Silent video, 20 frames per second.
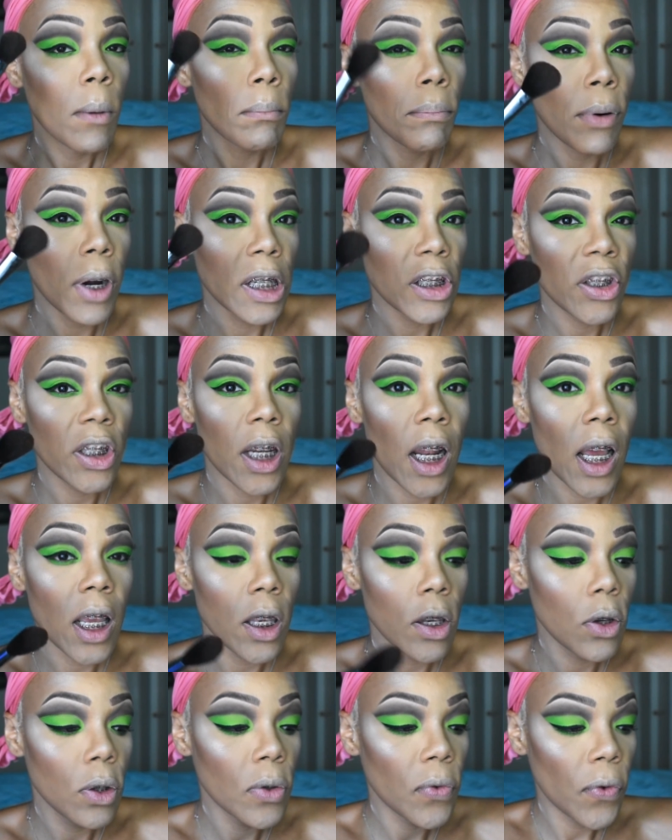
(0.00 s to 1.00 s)
brush that I
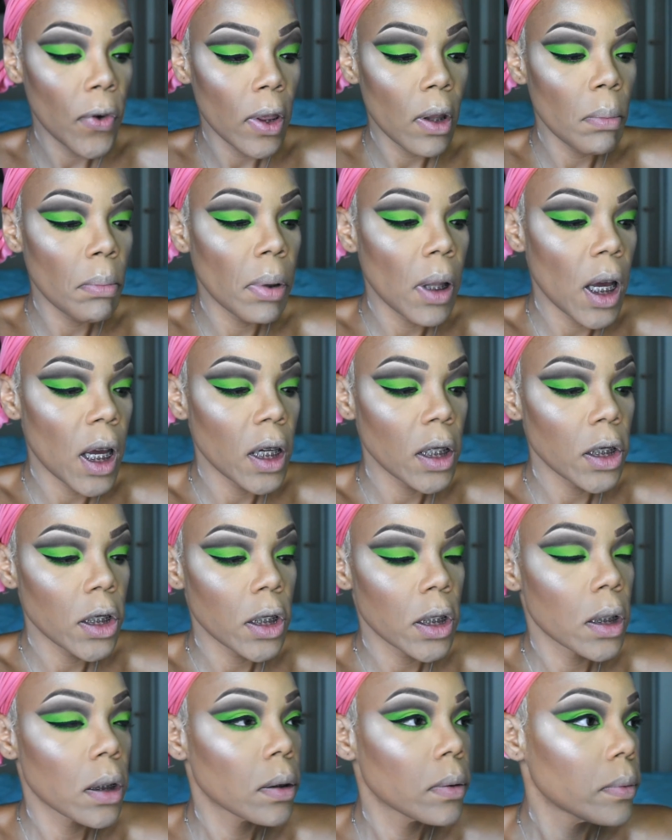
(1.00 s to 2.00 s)
use for the
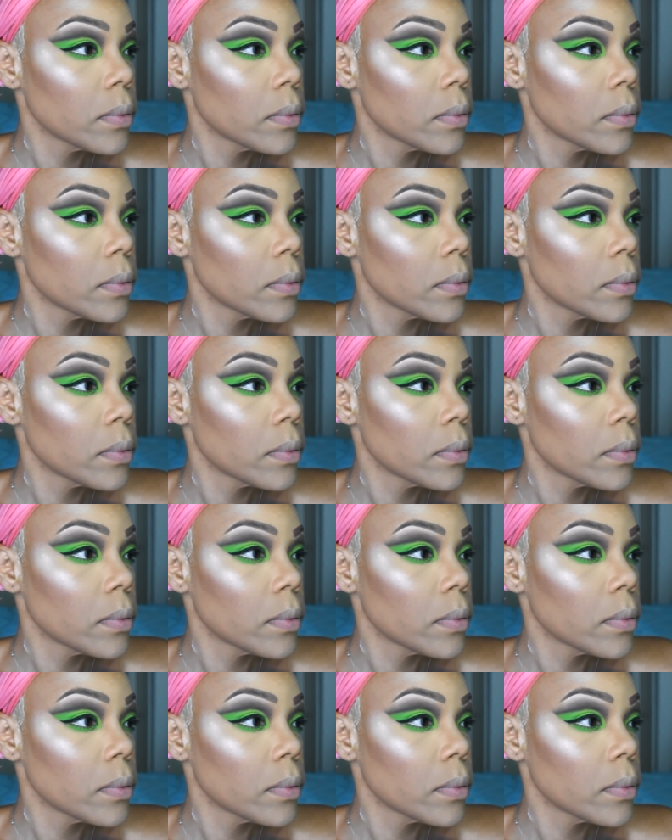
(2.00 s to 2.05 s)
blush